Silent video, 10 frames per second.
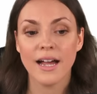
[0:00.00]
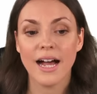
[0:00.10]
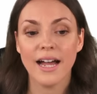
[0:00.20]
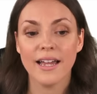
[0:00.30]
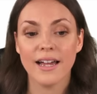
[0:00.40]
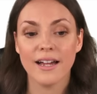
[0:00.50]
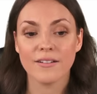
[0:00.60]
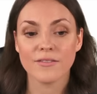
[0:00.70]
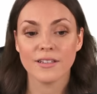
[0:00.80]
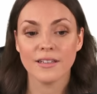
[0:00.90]
I
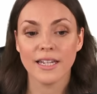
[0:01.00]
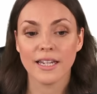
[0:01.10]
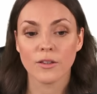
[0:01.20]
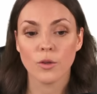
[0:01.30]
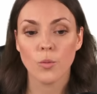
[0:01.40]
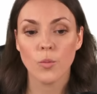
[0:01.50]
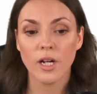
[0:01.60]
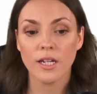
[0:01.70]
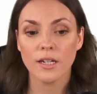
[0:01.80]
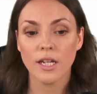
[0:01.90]
have the length
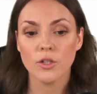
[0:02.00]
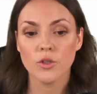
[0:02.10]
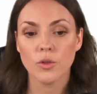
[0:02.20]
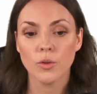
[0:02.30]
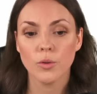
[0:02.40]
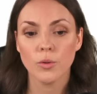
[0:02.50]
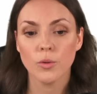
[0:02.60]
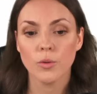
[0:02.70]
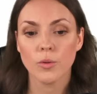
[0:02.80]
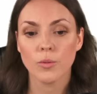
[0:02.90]
one,
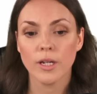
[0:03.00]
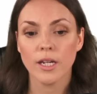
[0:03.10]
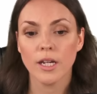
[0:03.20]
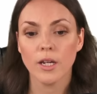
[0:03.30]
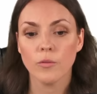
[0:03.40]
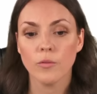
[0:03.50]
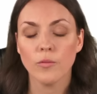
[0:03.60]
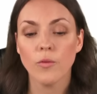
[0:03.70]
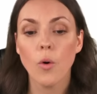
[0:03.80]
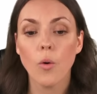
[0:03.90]
two, three,
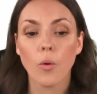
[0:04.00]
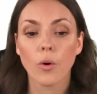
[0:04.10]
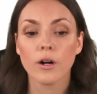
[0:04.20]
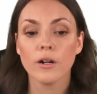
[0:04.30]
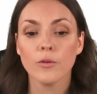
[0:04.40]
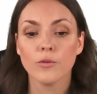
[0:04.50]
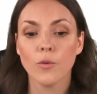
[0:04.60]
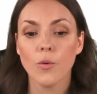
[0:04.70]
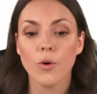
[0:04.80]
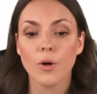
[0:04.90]
four
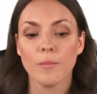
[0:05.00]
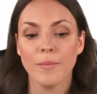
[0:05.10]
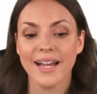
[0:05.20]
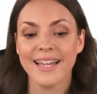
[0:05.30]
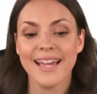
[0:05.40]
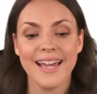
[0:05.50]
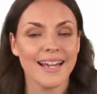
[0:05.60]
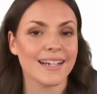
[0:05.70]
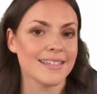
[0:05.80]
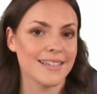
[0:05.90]
for my
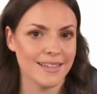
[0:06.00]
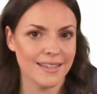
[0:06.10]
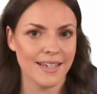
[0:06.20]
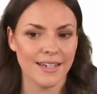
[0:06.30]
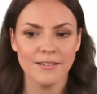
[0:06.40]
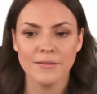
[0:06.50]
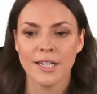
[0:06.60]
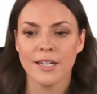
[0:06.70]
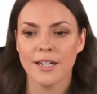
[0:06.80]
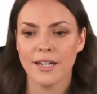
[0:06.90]
x then,
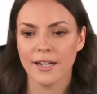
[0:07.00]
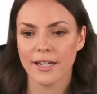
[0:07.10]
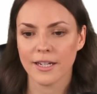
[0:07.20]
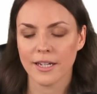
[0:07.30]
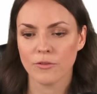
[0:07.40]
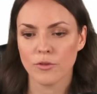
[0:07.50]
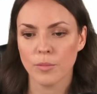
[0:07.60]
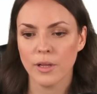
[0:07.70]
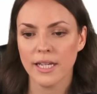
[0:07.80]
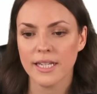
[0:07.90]
and I can
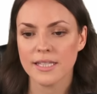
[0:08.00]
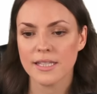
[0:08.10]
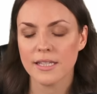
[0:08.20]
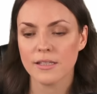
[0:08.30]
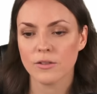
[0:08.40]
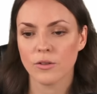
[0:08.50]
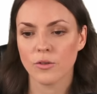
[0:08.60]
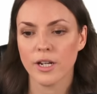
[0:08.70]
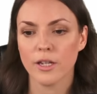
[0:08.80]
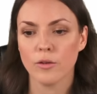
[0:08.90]
replace this
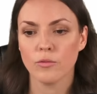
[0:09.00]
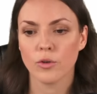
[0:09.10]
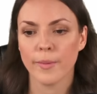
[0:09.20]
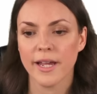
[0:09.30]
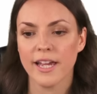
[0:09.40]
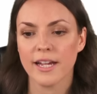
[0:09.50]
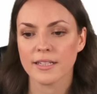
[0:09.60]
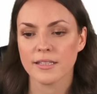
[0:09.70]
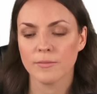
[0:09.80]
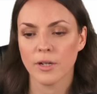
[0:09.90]
already for my
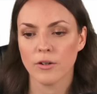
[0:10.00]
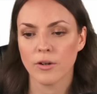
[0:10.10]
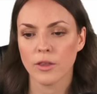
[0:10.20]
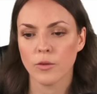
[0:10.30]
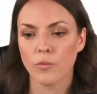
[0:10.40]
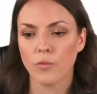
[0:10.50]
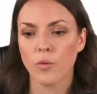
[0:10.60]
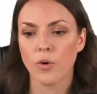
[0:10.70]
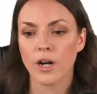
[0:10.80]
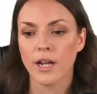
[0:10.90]
x. I write the
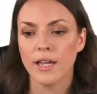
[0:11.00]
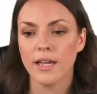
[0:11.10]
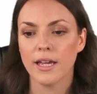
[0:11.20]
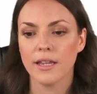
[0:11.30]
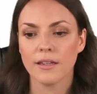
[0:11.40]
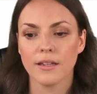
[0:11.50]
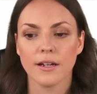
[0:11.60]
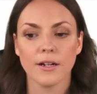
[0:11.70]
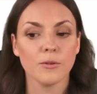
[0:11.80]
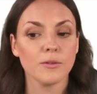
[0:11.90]
four, and then
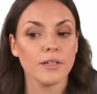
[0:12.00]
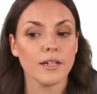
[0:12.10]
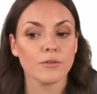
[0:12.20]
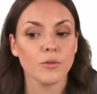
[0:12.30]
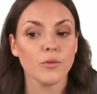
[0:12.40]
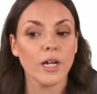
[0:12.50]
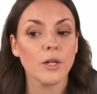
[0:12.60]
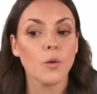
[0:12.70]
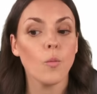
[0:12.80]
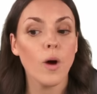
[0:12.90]
I only have to find
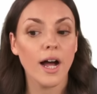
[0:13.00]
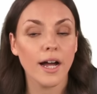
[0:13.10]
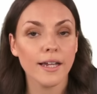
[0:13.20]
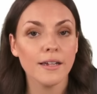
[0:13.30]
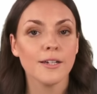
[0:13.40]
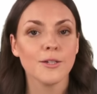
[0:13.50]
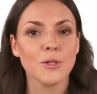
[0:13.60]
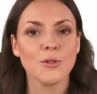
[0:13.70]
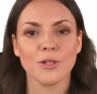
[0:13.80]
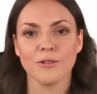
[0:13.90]
y to
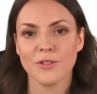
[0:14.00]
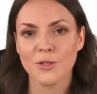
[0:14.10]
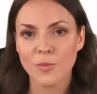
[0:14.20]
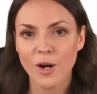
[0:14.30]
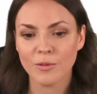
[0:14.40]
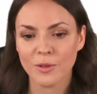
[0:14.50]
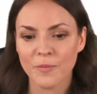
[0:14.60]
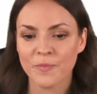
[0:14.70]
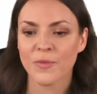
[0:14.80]
solve this problem.